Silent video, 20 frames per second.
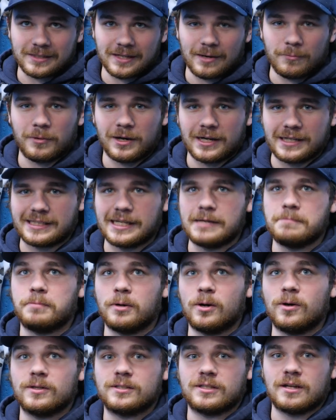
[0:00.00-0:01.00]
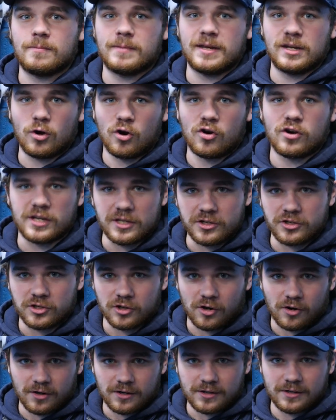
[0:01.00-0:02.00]
And when I say box, I mean Hockey
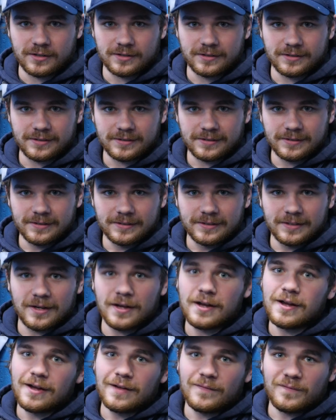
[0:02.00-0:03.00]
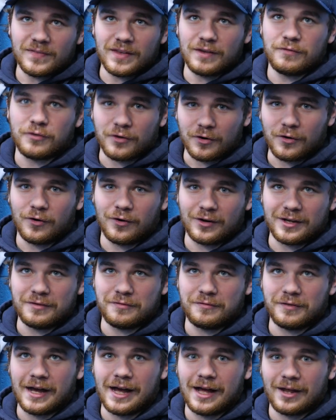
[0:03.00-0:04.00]
Jock. If you're a hockey
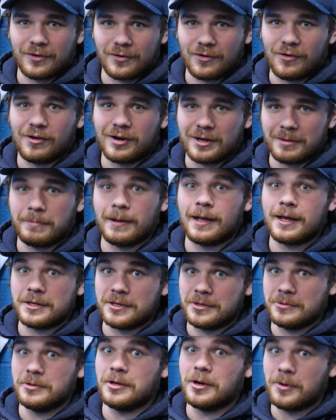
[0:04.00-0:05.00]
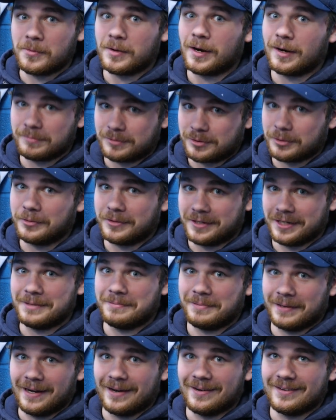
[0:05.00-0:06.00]
fan or a hockey player, you know what I'm talking
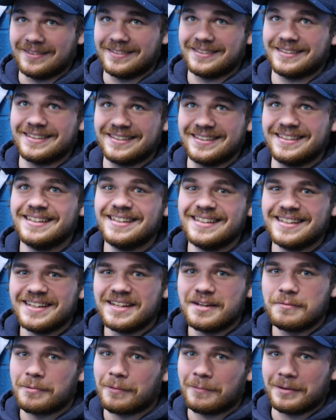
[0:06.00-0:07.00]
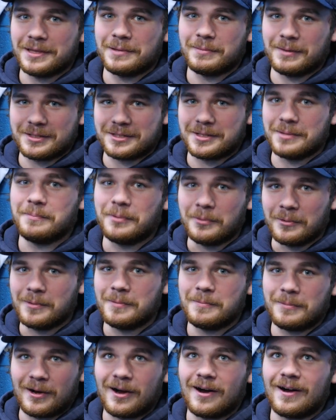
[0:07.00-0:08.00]
about. Probably the most
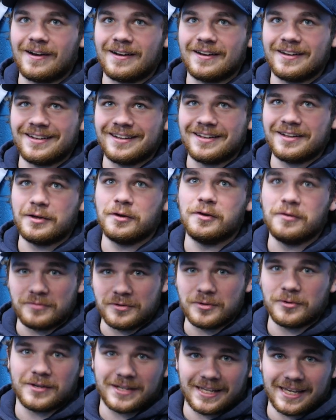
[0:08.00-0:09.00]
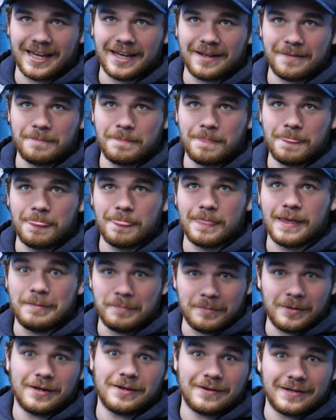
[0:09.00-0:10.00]
important part of your kit, in
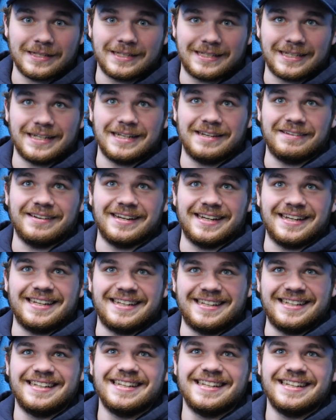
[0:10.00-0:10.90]
my eyes anyway.